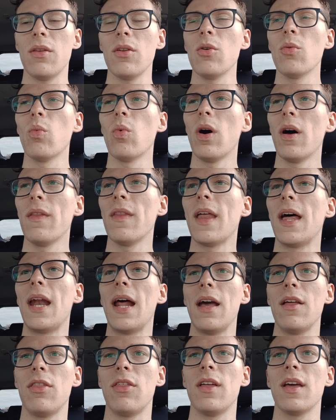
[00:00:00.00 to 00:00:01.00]
one that
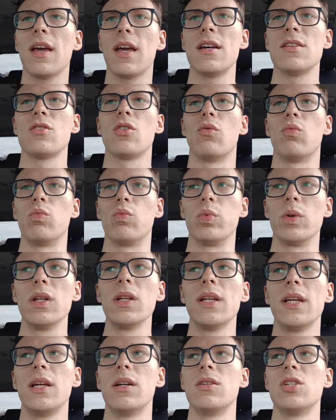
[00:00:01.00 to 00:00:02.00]
I think has a
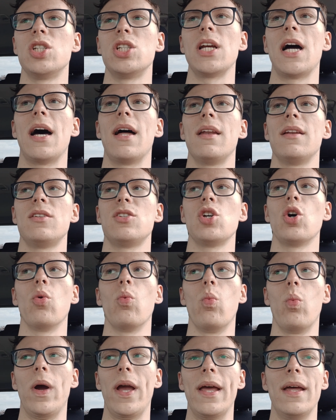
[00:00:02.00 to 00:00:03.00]
really good shot to
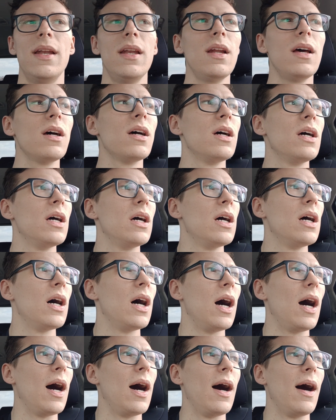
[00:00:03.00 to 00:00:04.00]
win.
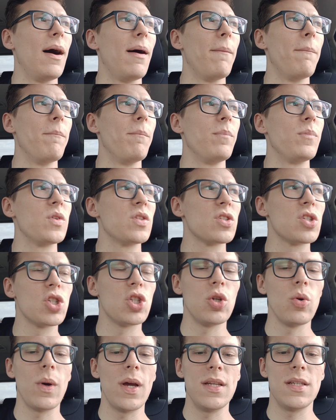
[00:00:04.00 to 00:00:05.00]
This is a
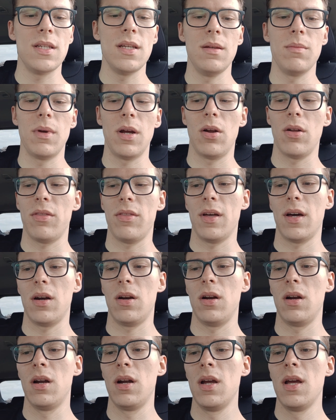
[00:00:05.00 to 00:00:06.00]
218
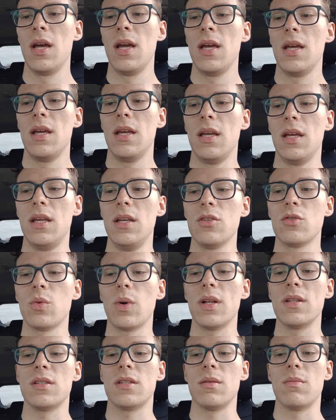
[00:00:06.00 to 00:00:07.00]
marathoner. He's
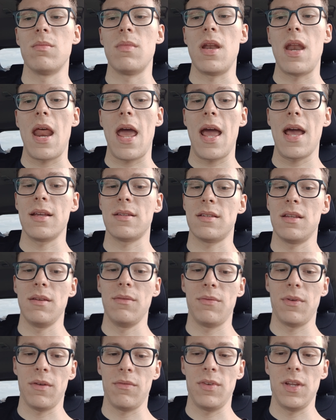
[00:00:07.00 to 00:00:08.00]
run some nasty
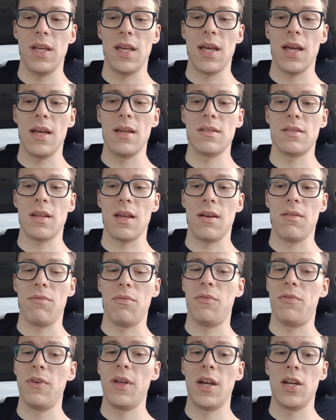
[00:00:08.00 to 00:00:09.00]
50Ks and
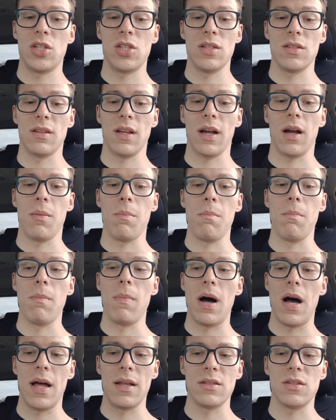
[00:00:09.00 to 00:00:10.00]
finishes like a
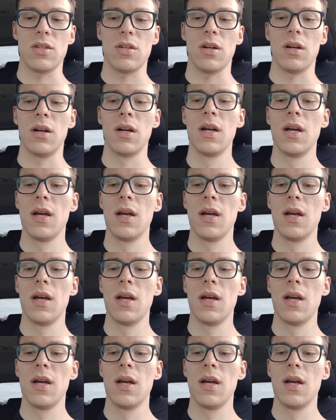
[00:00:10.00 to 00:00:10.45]
monster.